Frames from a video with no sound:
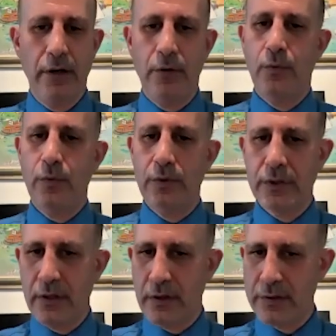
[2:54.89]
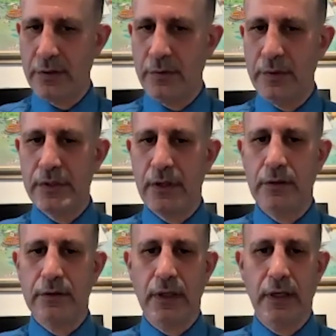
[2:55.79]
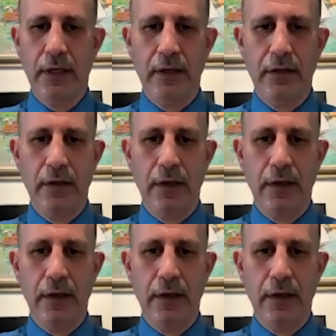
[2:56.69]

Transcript: which can also result in